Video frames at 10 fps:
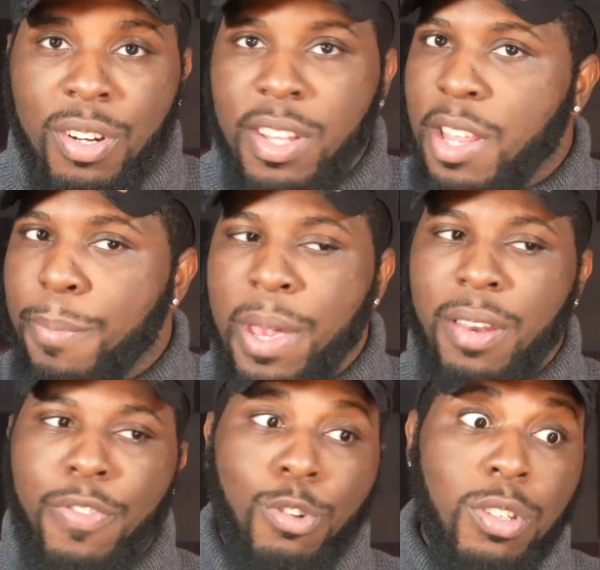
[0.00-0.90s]
then they
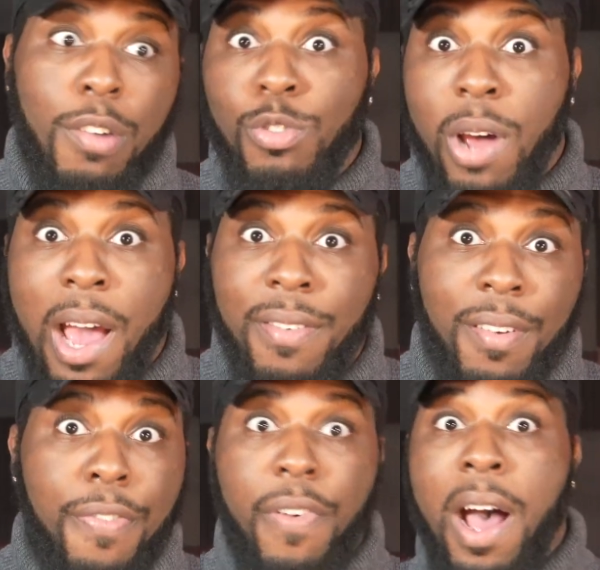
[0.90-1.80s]
made full self-driving
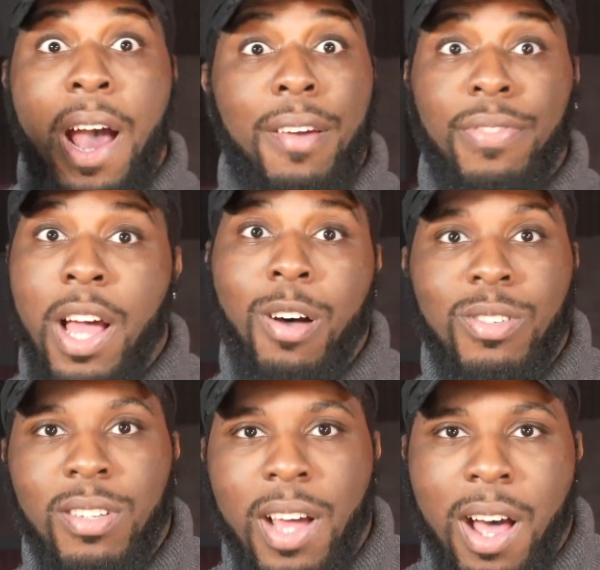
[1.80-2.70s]

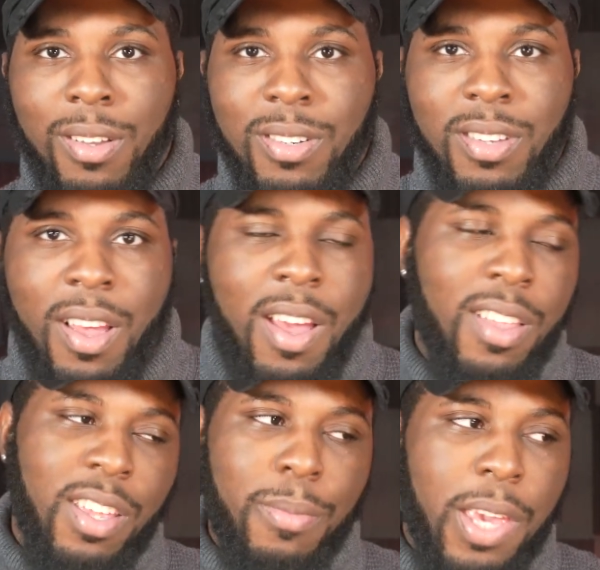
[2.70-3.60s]
$5,000,
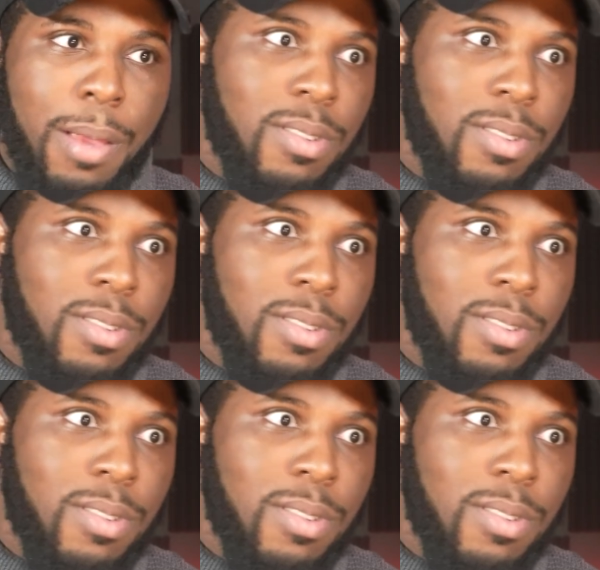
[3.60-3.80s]
then it became